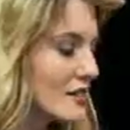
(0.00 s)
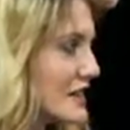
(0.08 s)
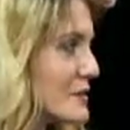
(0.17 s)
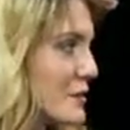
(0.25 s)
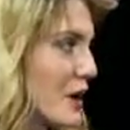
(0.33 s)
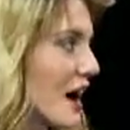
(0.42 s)

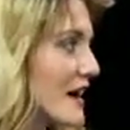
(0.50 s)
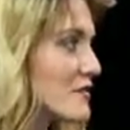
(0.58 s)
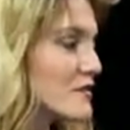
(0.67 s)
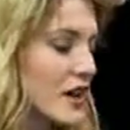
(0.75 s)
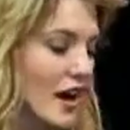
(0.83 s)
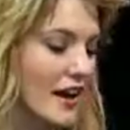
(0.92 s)
keyboard.
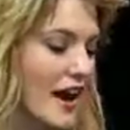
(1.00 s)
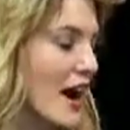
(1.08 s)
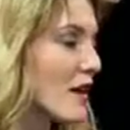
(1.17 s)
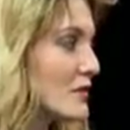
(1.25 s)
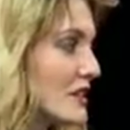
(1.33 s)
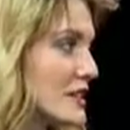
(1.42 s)
I've got to
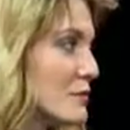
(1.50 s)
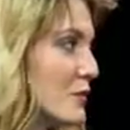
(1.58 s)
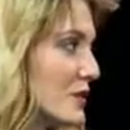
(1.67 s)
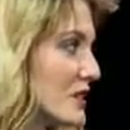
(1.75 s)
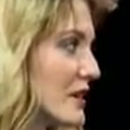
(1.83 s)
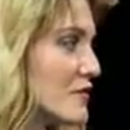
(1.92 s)
have a
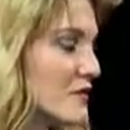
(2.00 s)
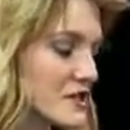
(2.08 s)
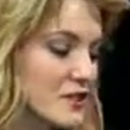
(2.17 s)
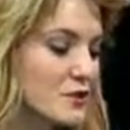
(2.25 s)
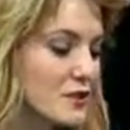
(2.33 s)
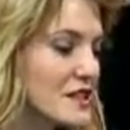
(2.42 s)
keyboard. A
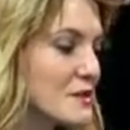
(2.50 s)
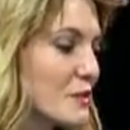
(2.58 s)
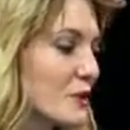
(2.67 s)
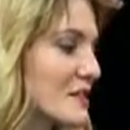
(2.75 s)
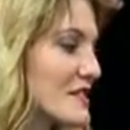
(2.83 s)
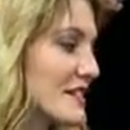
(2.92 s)
physical
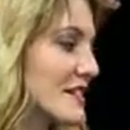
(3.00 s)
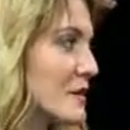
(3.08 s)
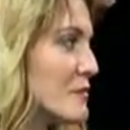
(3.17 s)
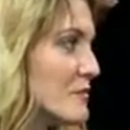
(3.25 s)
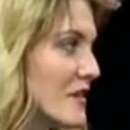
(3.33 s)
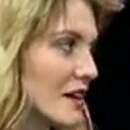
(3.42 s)
keyboard is like
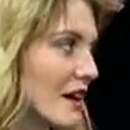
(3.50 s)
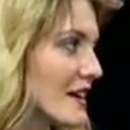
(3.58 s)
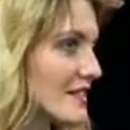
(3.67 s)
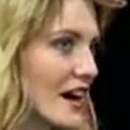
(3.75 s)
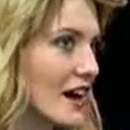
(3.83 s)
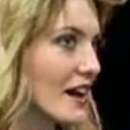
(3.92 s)
I
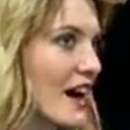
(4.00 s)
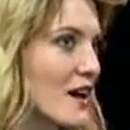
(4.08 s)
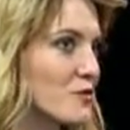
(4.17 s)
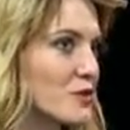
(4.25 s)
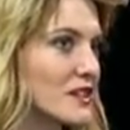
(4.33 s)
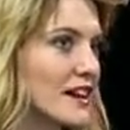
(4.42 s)
got to
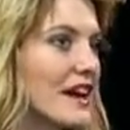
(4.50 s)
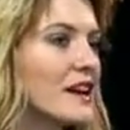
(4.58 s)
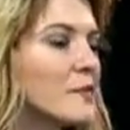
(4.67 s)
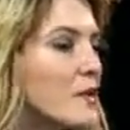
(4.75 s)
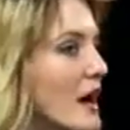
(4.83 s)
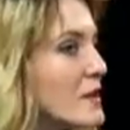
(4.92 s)
have one,
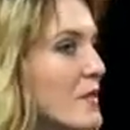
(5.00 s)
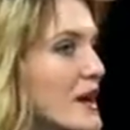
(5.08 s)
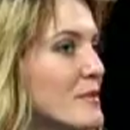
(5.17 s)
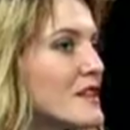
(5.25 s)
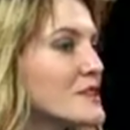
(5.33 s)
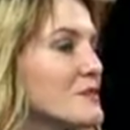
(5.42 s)
and
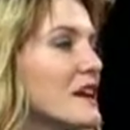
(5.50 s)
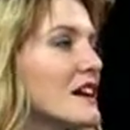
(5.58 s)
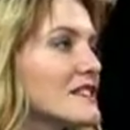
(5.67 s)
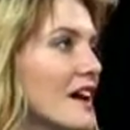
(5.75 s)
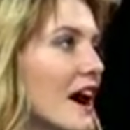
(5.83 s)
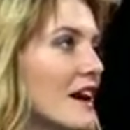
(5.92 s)
maybe it's
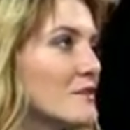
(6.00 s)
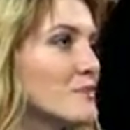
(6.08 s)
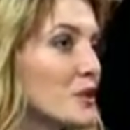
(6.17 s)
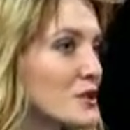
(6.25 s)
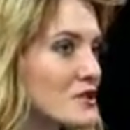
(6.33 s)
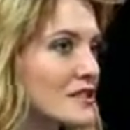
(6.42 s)
because I
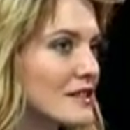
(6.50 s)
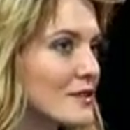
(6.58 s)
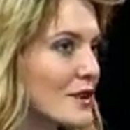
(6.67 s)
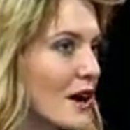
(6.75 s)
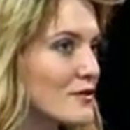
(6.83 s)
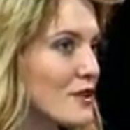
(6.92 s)
personally have
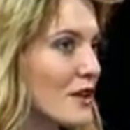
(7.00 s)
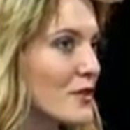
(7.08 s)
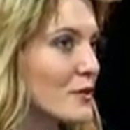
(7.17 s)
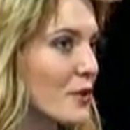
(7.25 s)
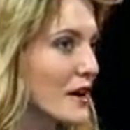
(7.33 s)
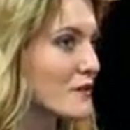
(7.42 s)
not found the
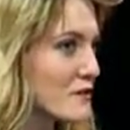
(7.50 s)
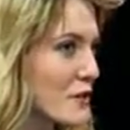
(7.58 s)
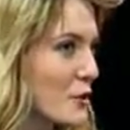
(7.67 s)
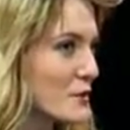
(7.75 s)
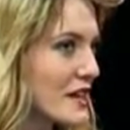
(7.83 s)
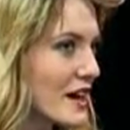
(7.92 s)
right
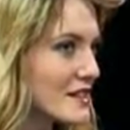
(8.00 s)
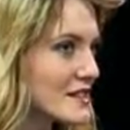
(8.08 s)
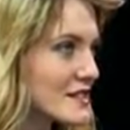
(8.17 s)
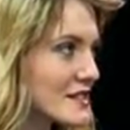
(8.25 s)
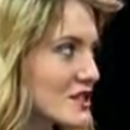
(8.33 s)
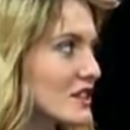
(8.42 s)
phone yet
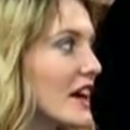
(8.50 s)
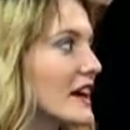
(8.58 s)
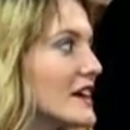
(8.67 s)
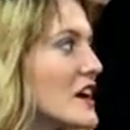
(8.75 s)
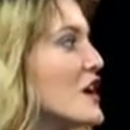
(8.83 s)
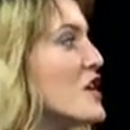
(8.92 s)
to
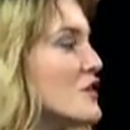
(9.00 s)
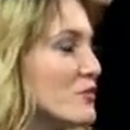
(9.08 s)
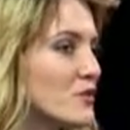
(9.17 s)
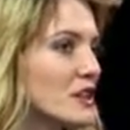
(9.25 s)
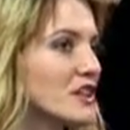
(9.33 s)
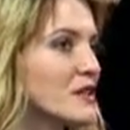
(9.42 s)
like
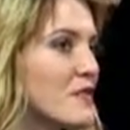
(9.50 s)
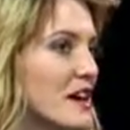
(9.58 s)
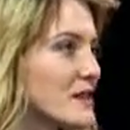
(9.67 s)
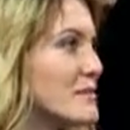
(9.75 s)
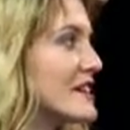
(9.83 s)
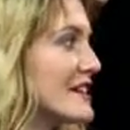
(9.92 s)
really
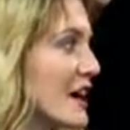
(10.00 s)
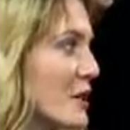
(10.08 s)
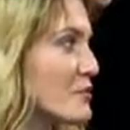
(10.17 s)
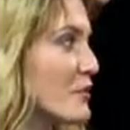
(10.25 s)
make me kind of